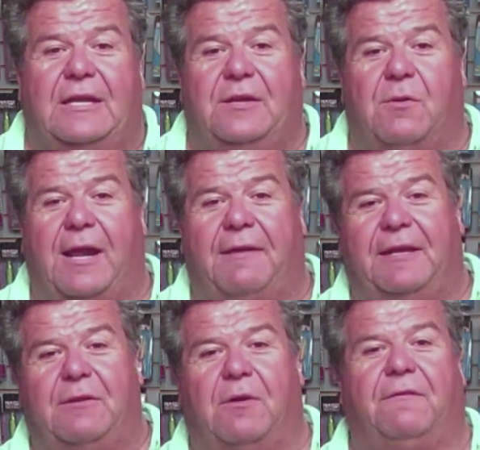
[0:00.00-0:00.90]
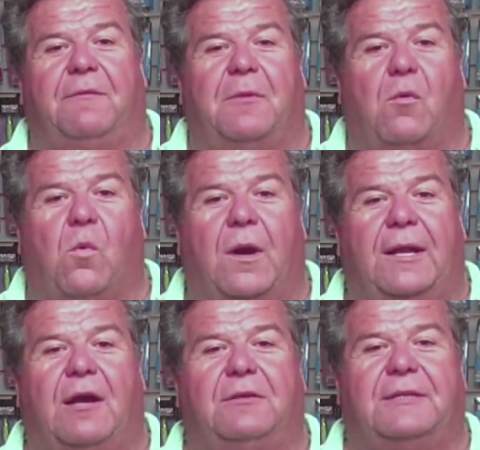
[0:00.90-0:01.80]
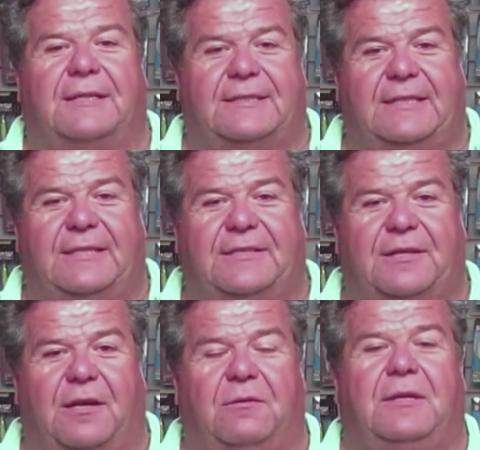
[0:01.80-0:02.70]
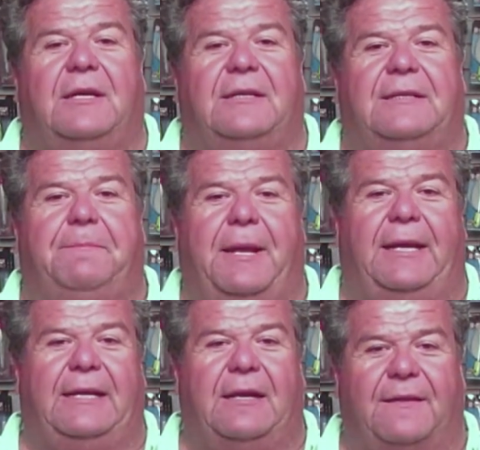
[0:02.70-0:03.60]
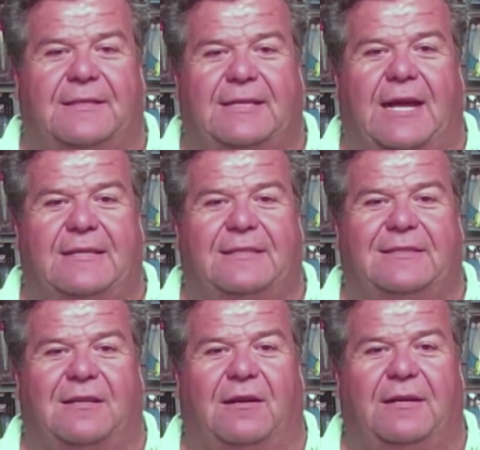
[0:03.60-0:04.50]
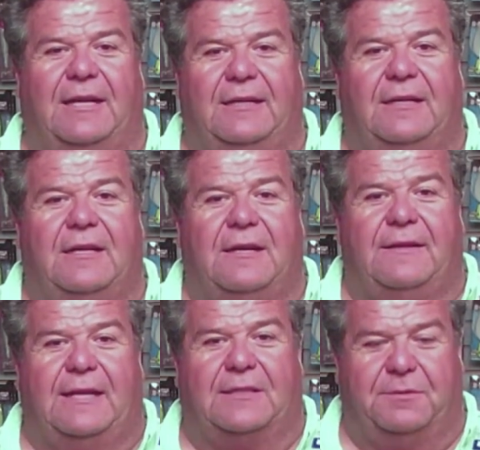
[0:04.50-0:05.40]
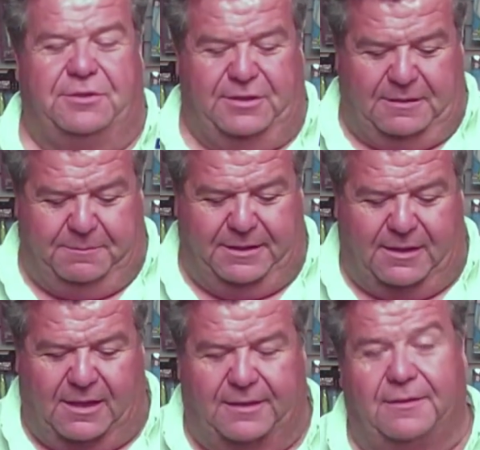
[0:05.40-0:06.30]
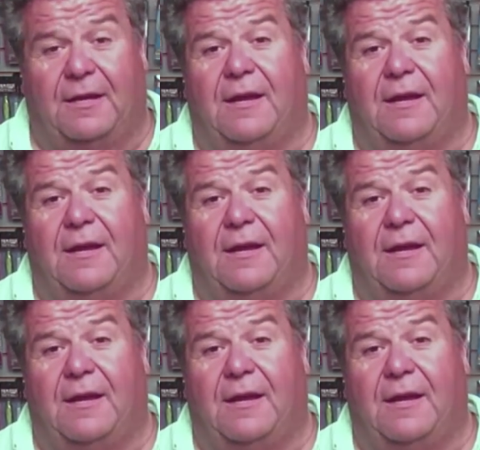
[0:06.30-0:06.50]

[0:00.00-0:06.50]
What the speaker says: You won't have anywhere from a 1/0 to a 6/0, depending on the size of the sardine, that's what you're gonna pin on.